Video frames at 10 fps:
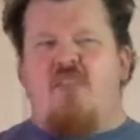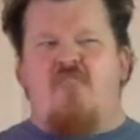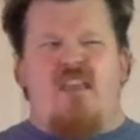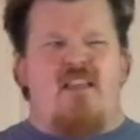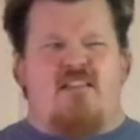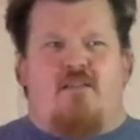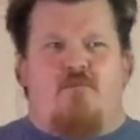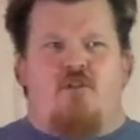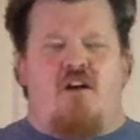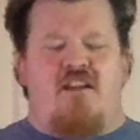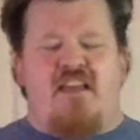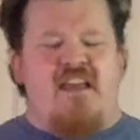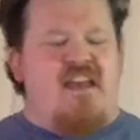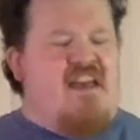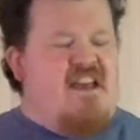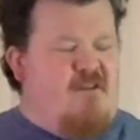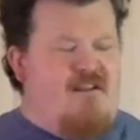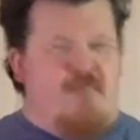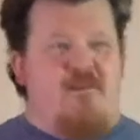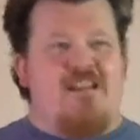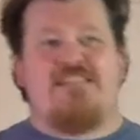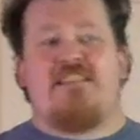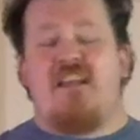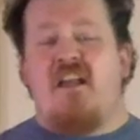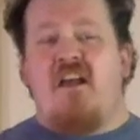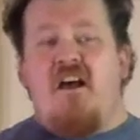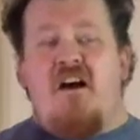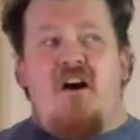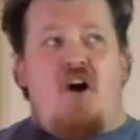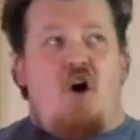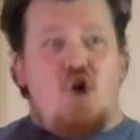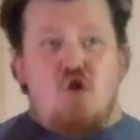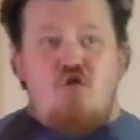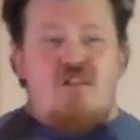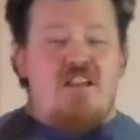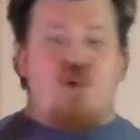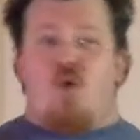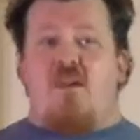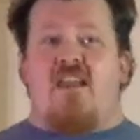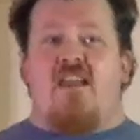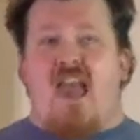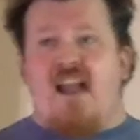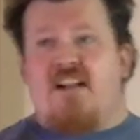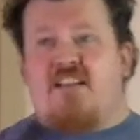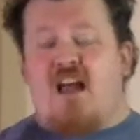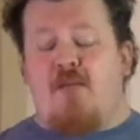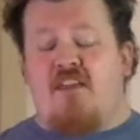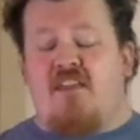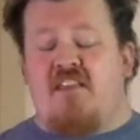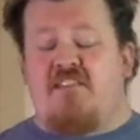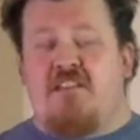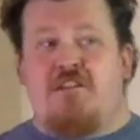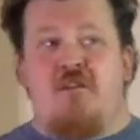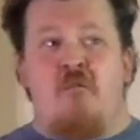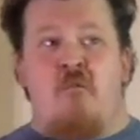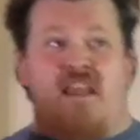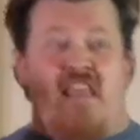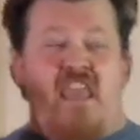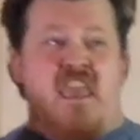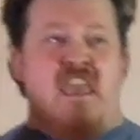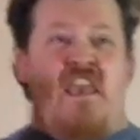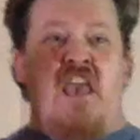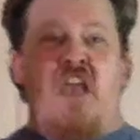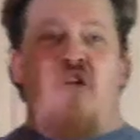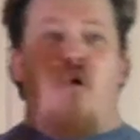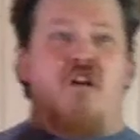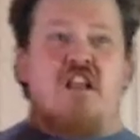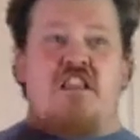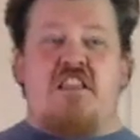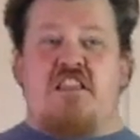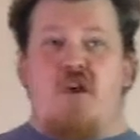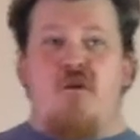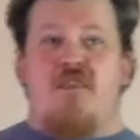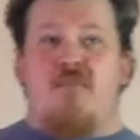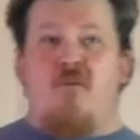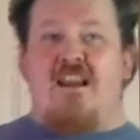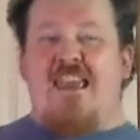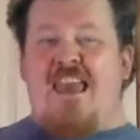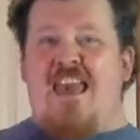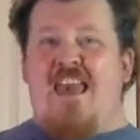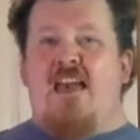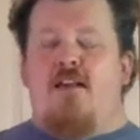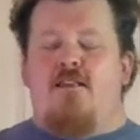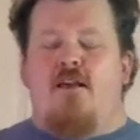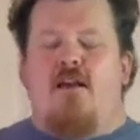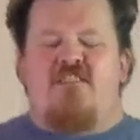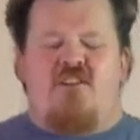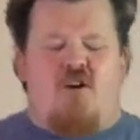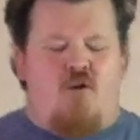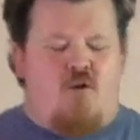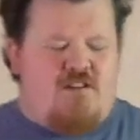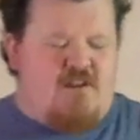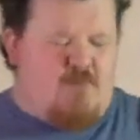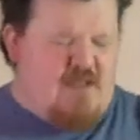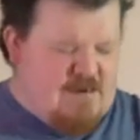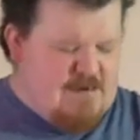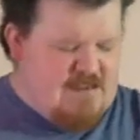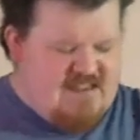Yes, I'm talking. What I mean to say, are you really joking at a time like this? It's what 1:45 in the morning. So what do you mean?